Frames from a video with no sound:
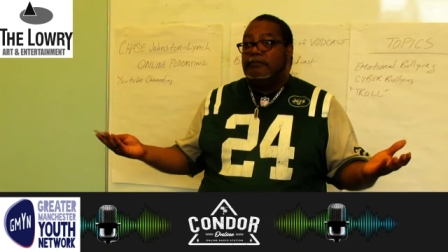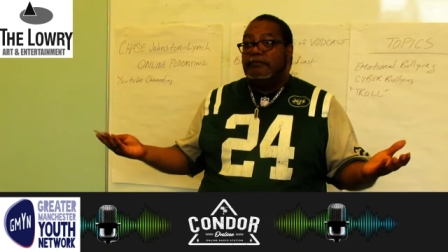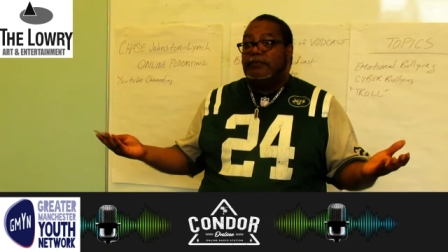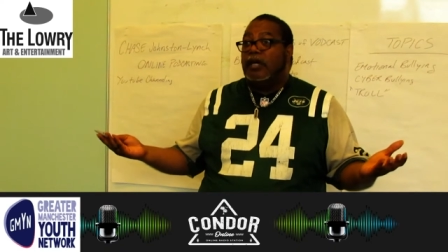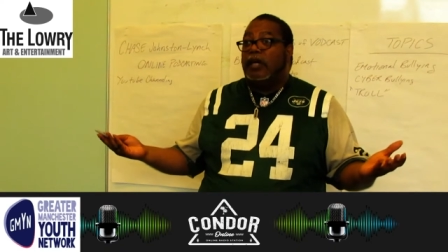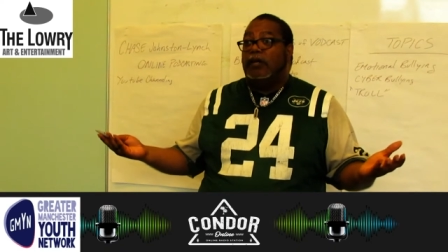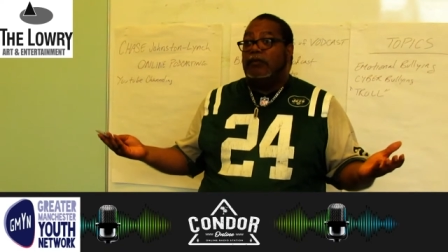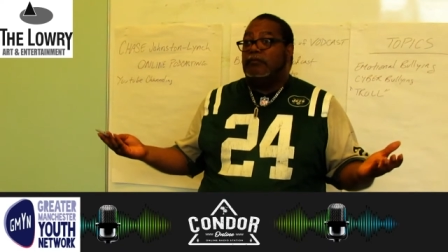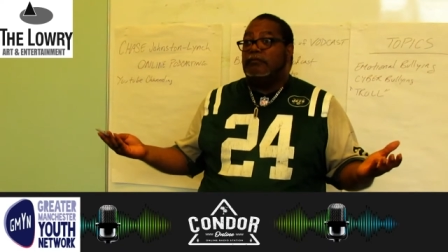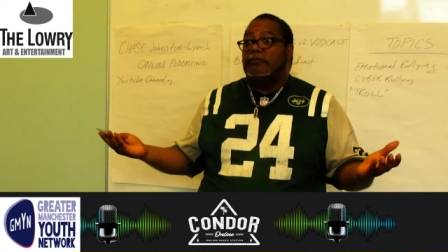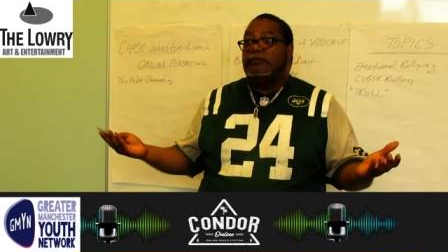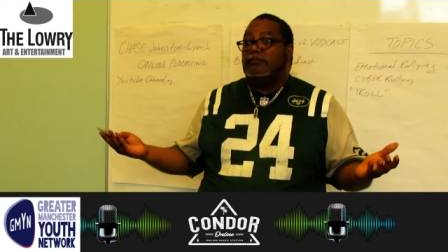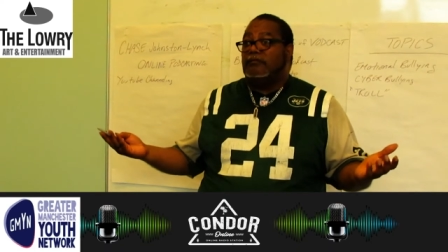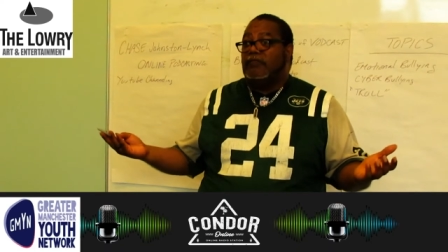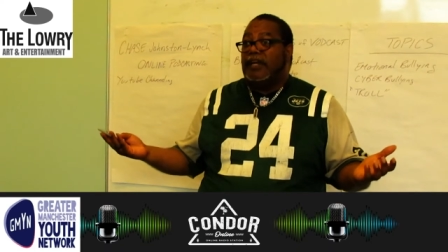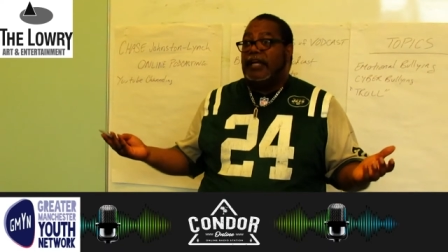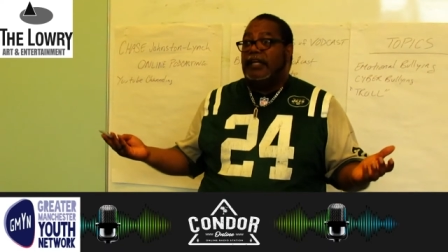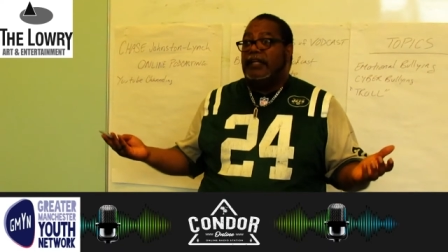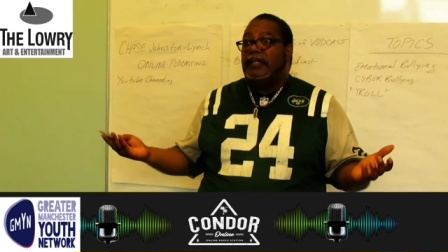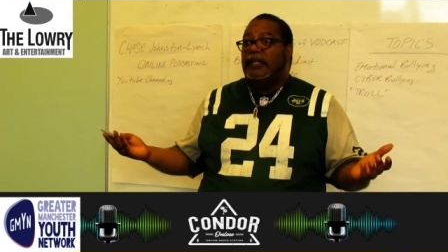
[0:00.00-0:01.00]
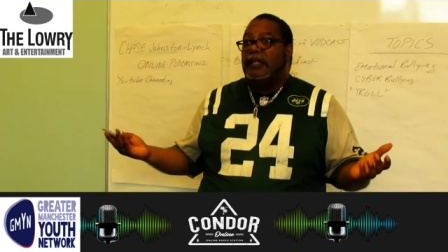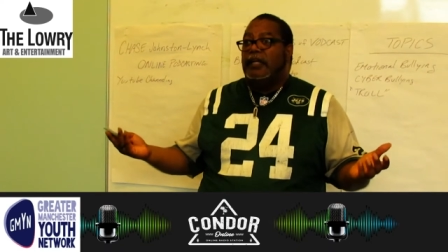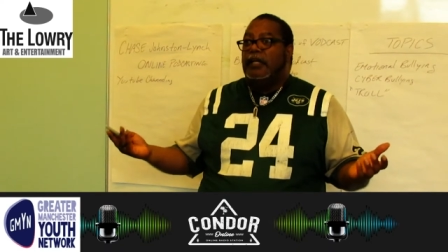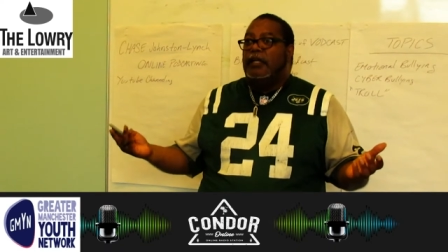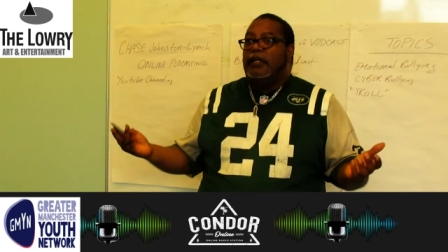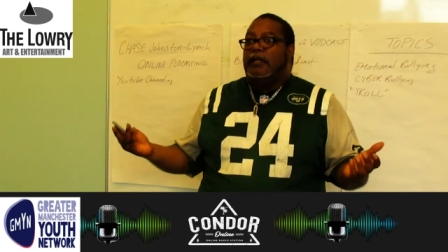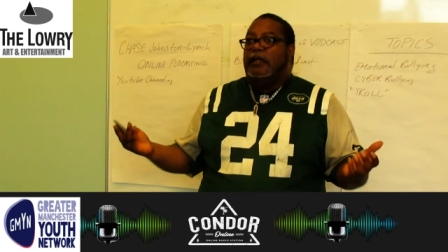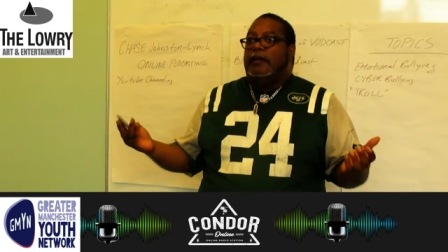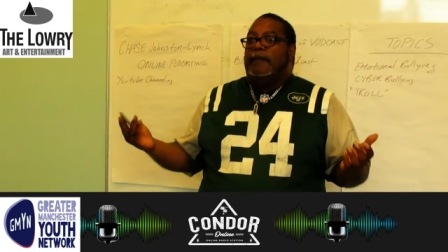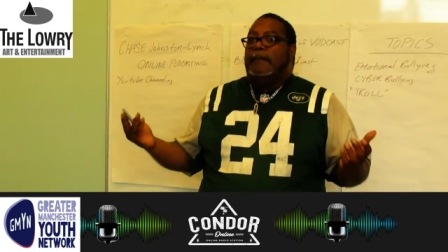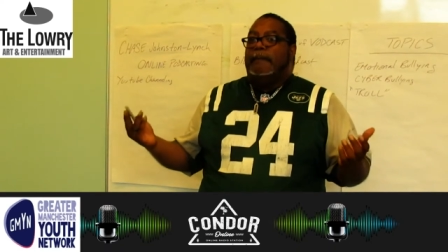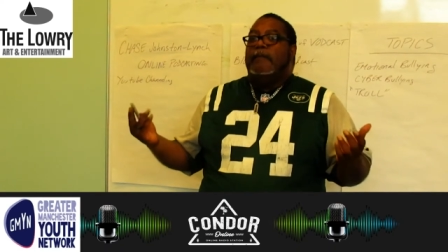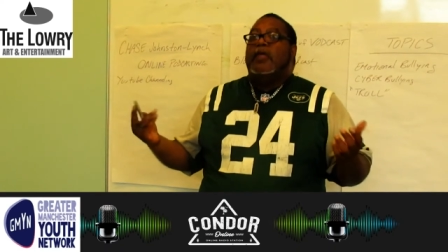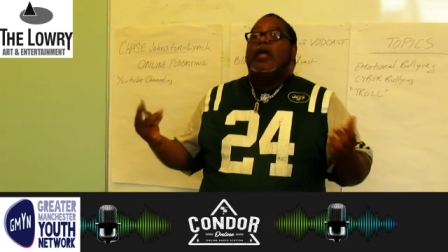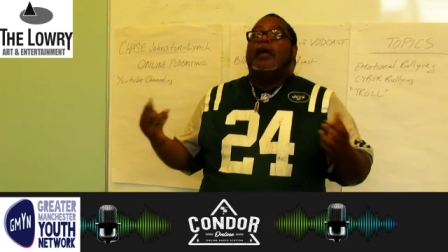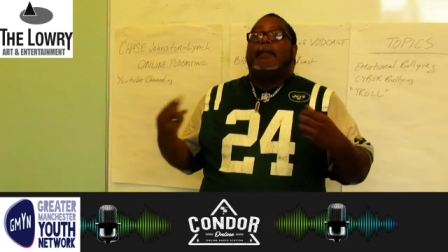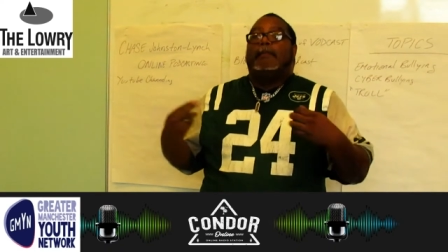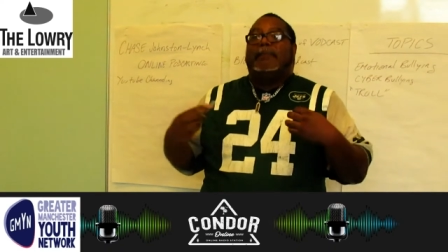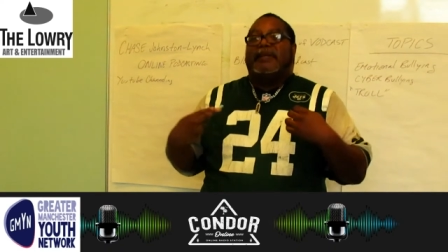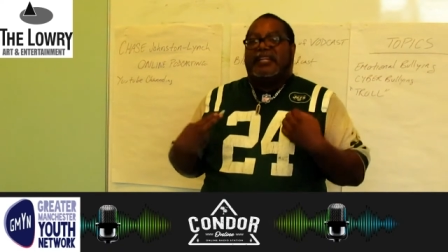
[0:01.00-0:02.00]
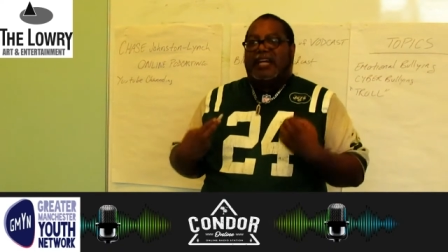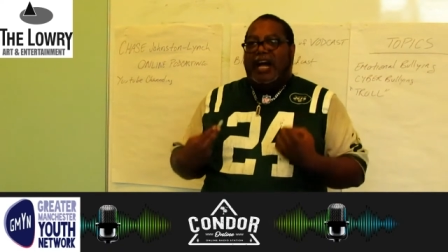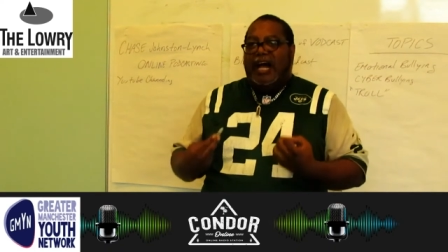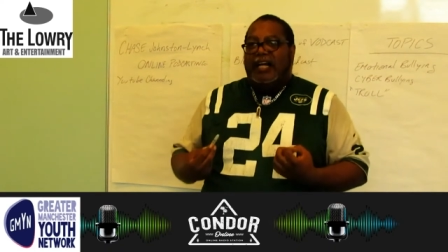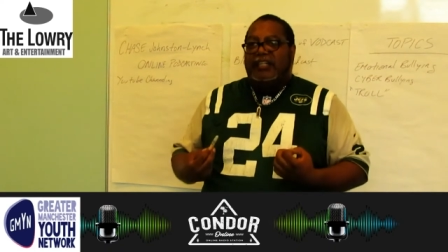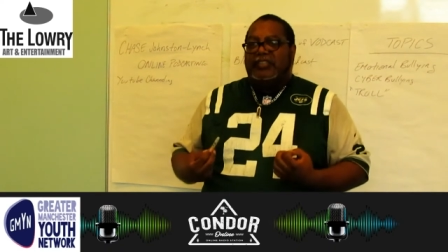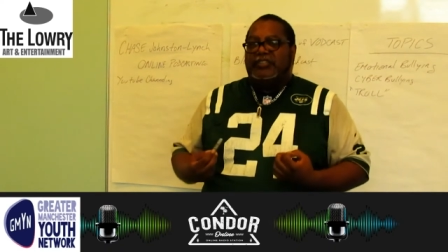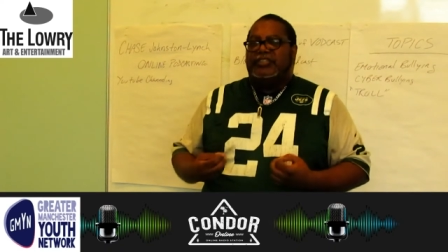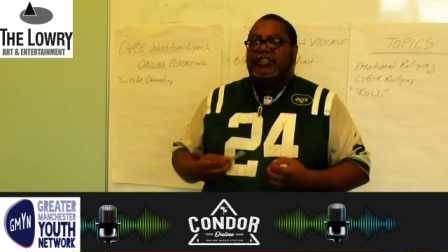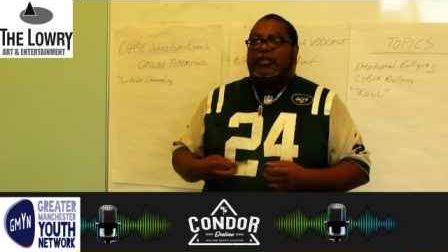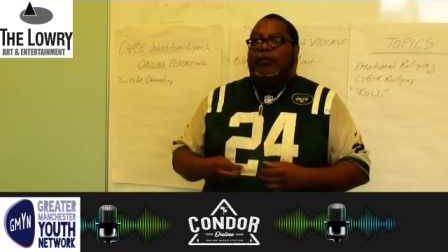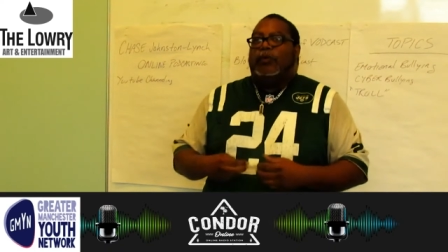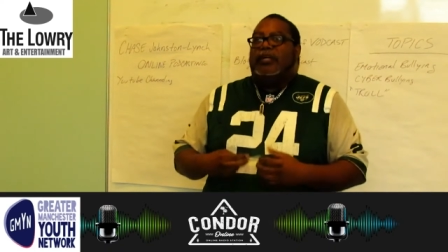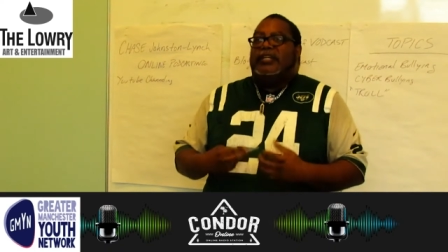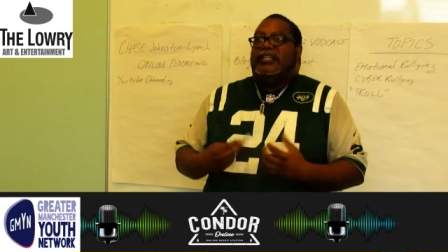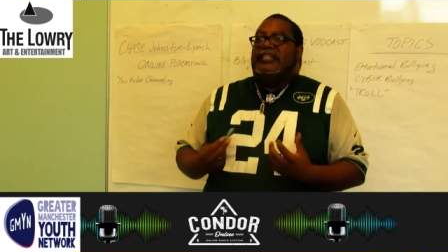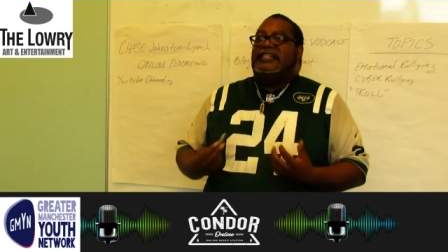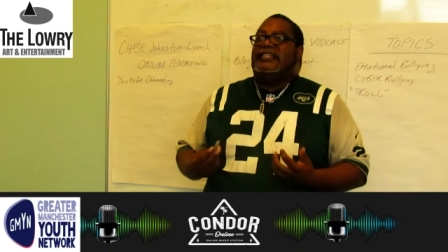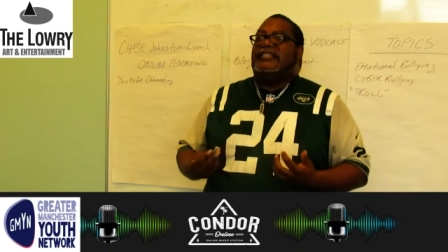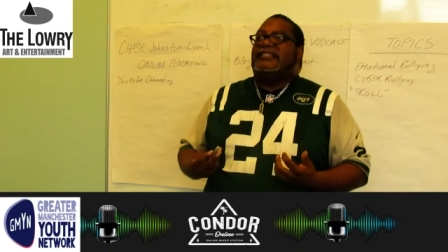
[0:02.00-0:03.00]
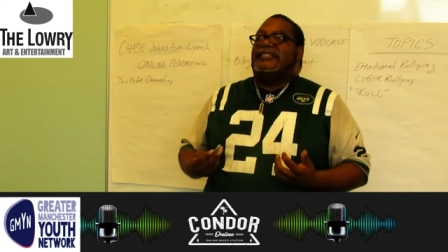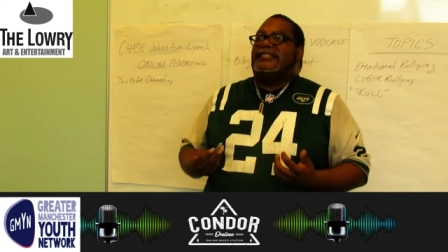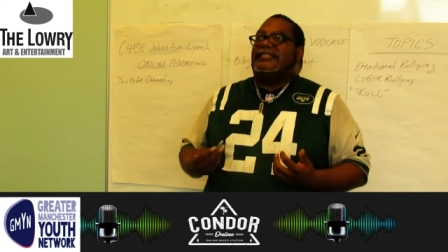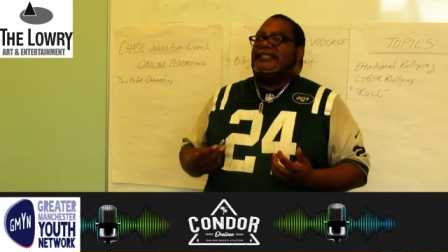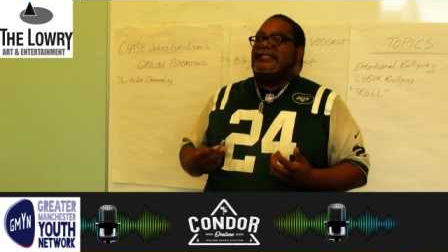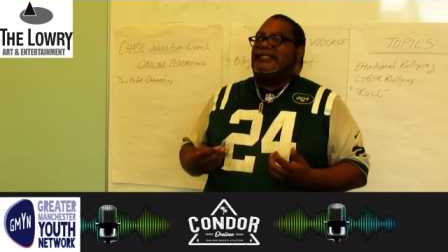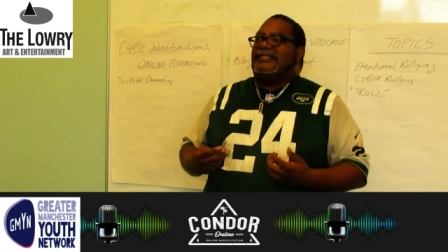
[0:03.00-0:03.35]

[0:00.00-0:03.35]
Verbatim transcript: None, right? Nope. Because what it is is,